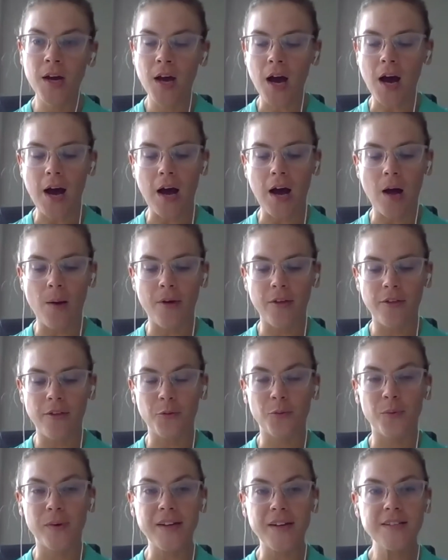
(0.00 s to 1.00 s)
Um, the
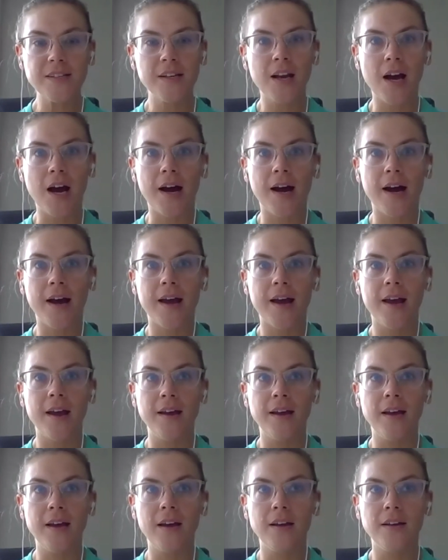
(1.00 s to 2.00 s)
reason I
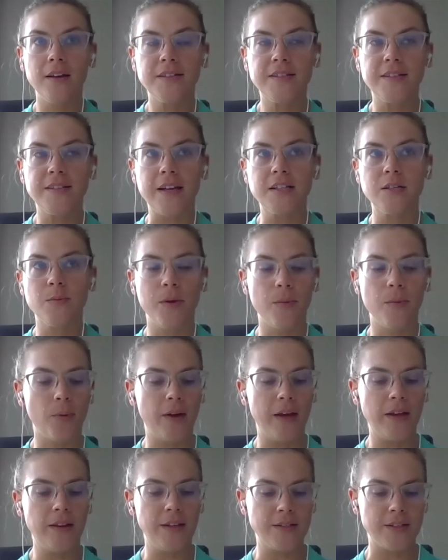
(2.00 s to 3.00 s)
say to people,
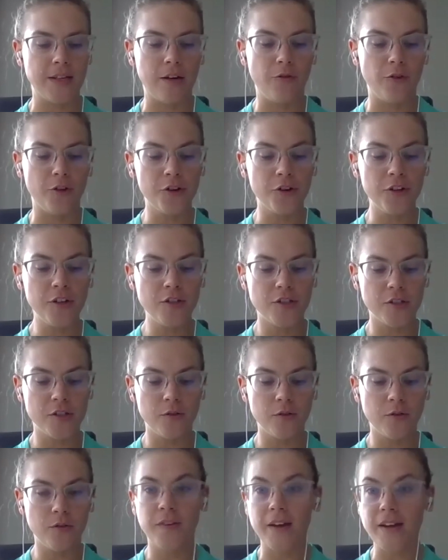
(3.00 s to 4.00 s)
listen, if you're going to do
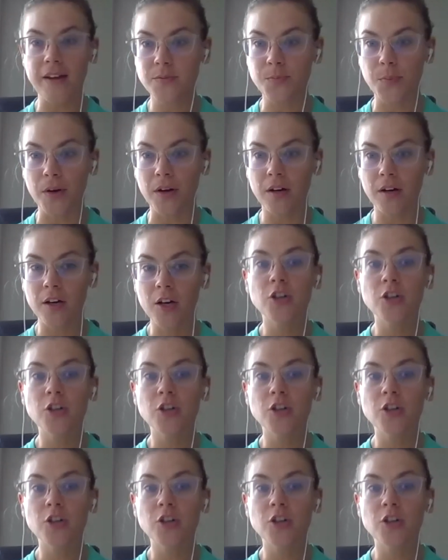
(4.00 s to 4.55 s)
Facebook,